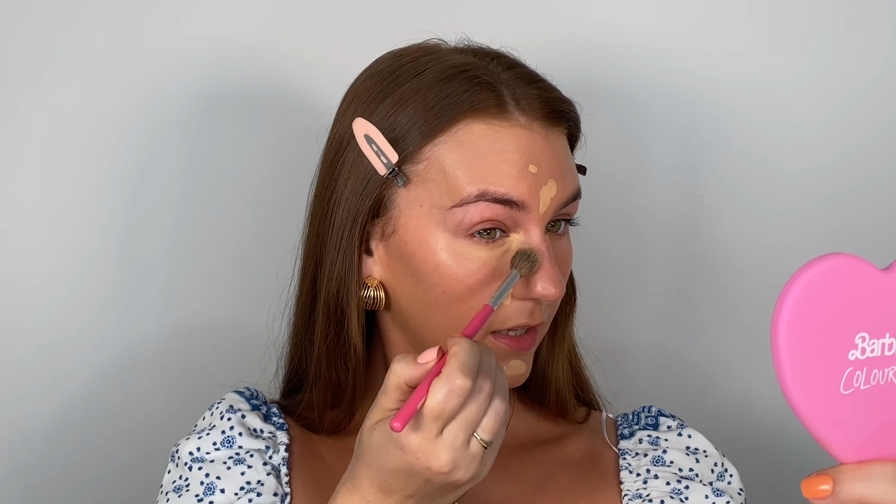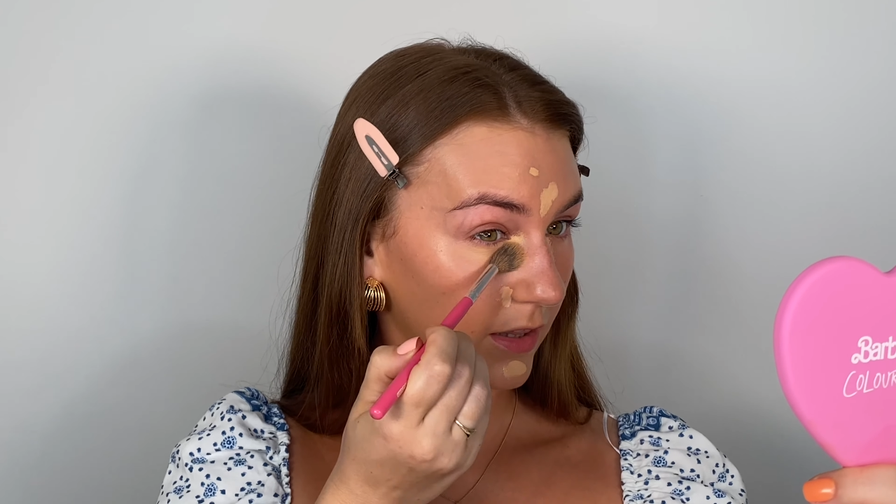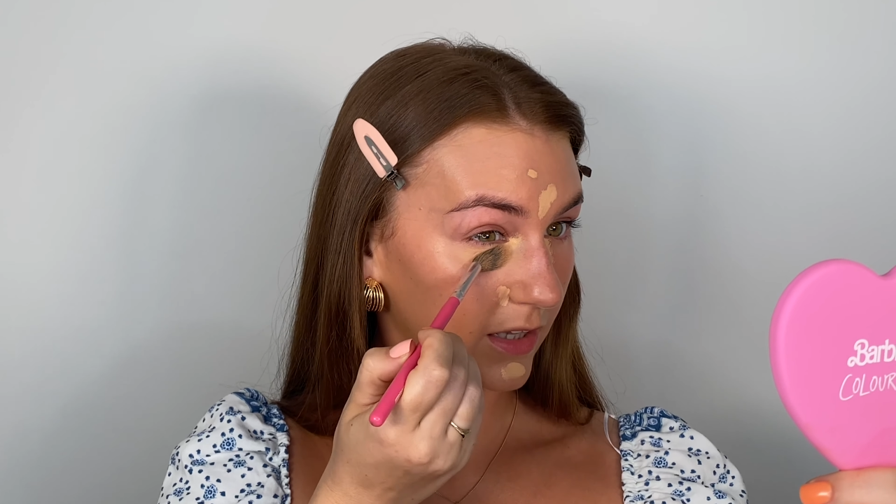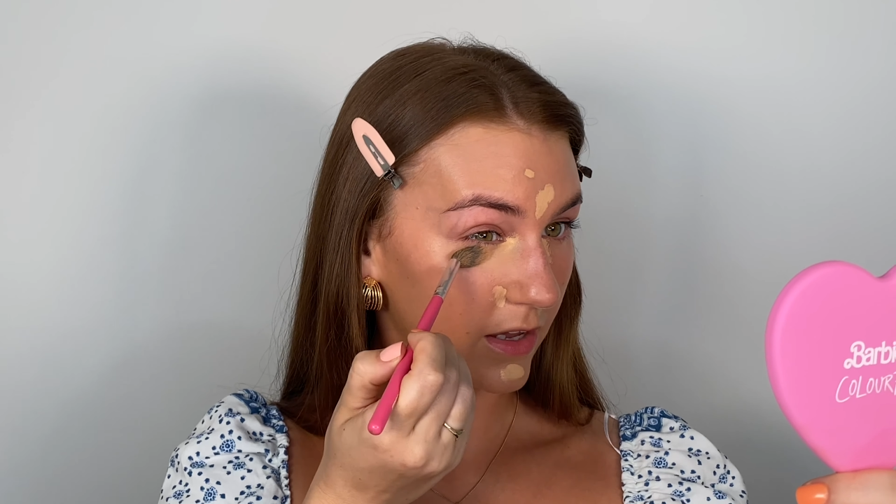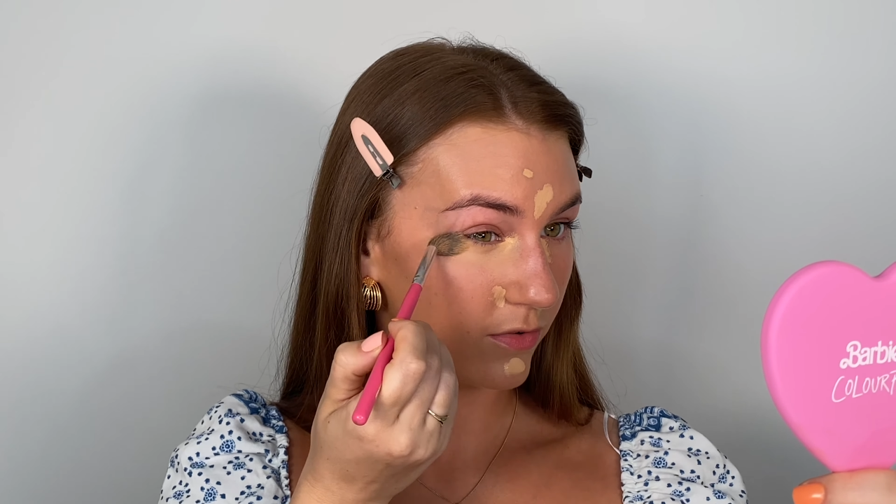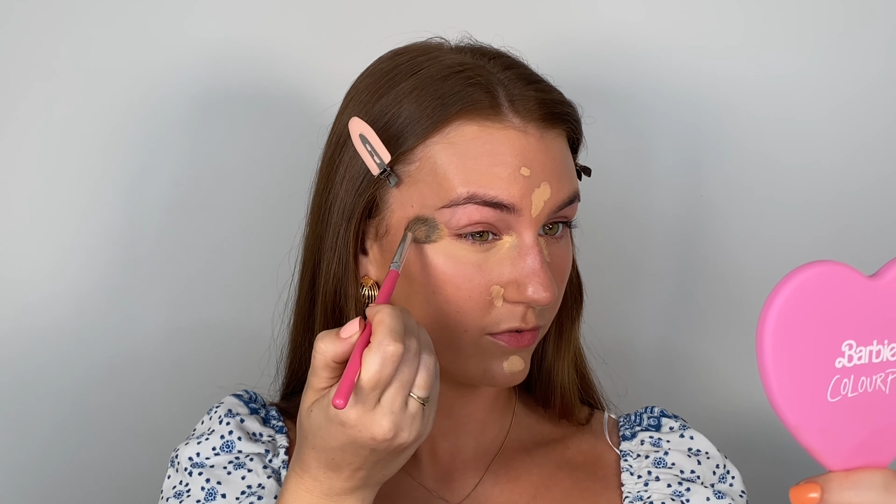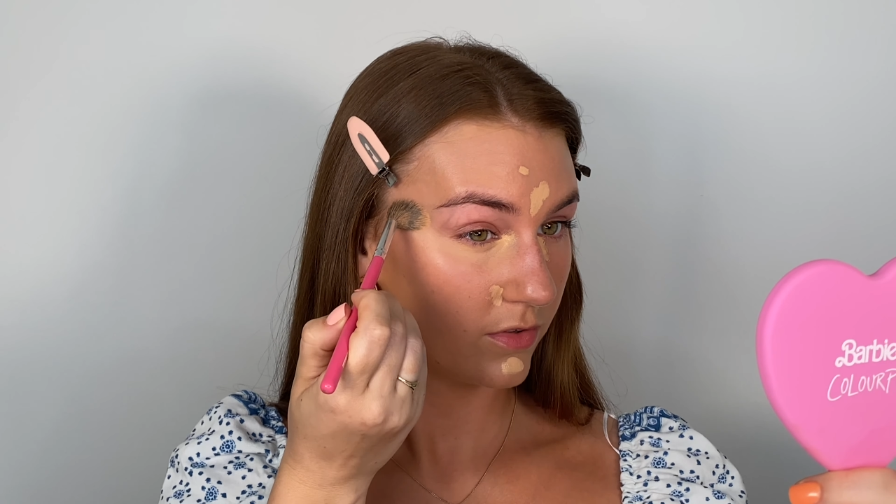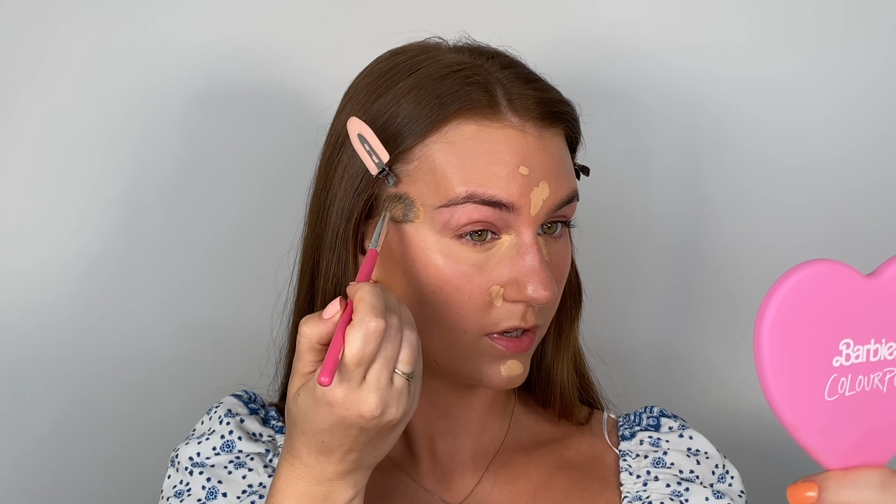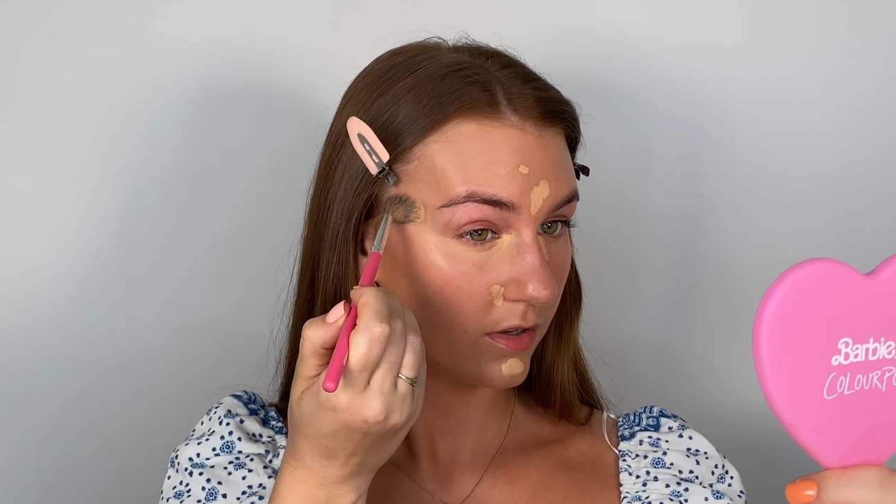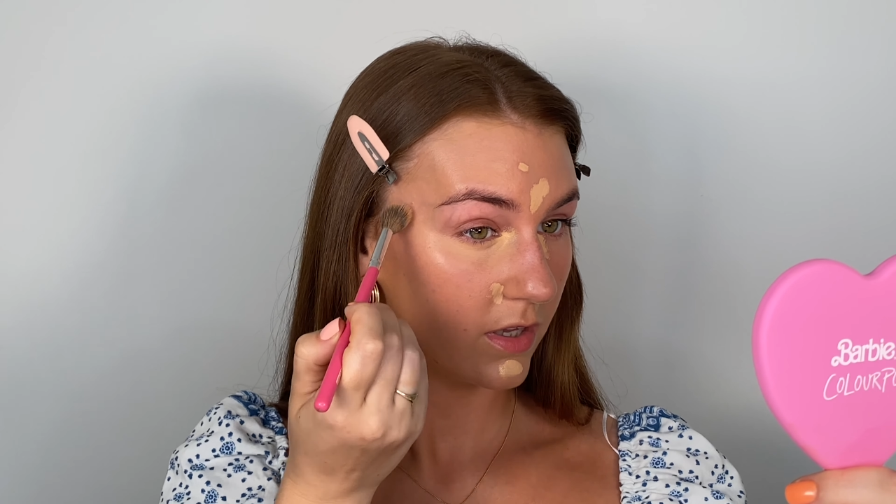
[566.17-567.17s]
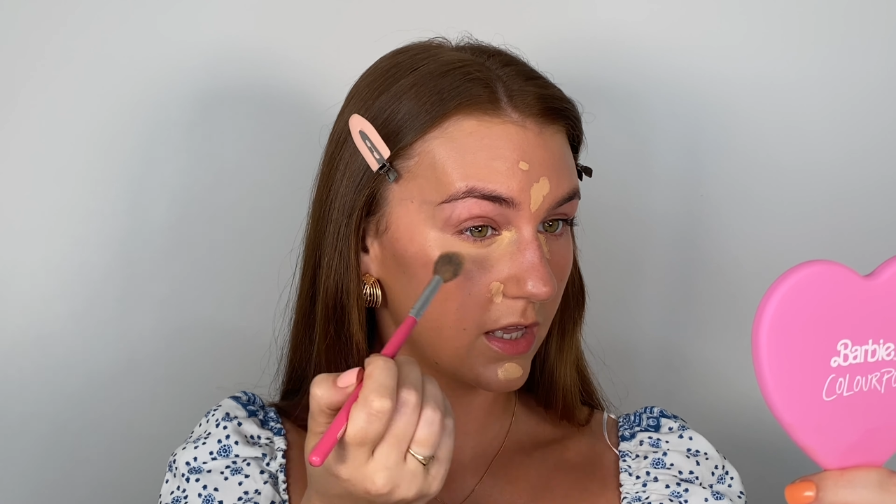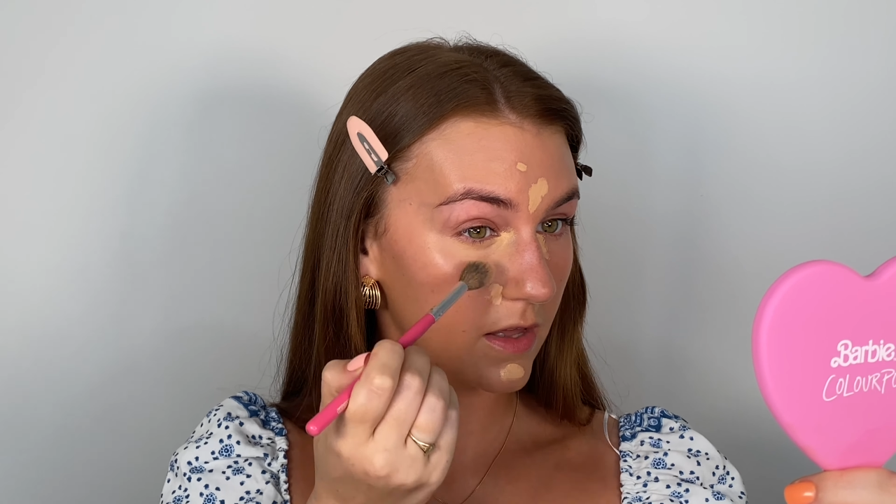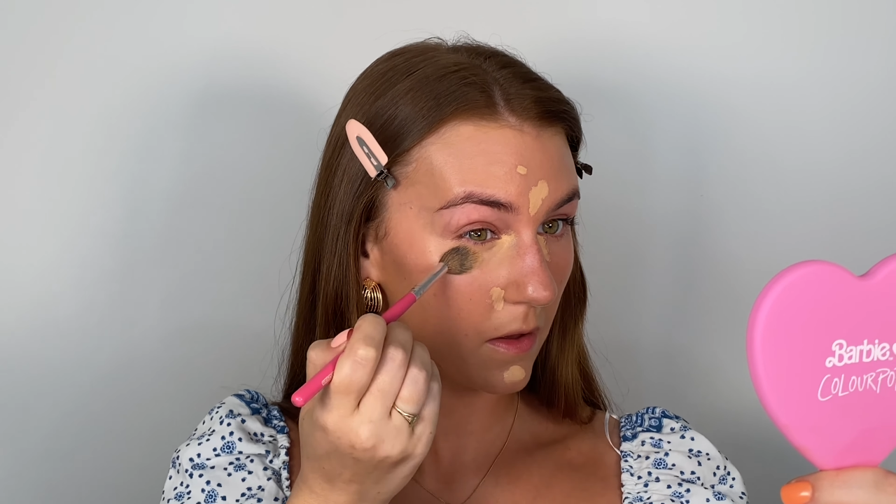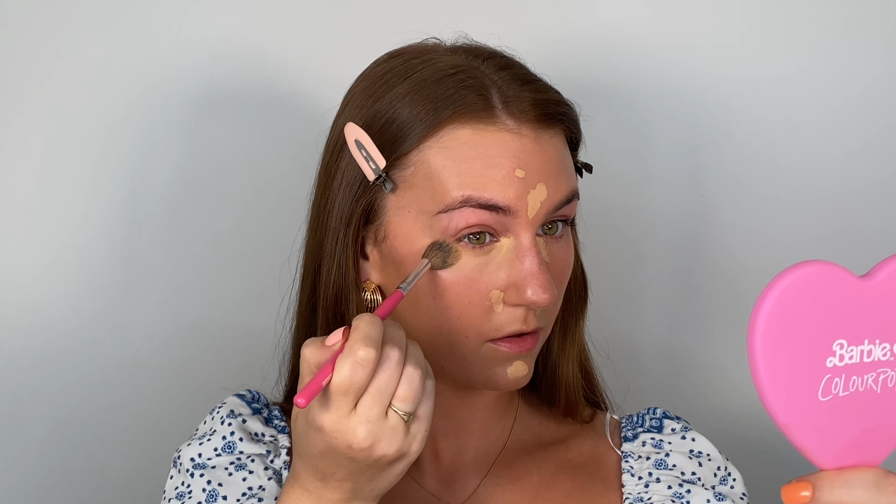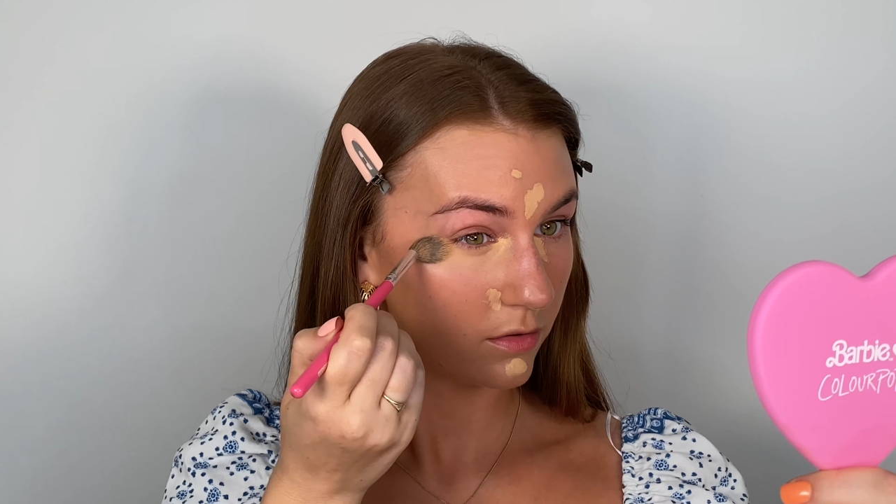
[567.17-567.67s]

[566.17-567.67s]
lift here.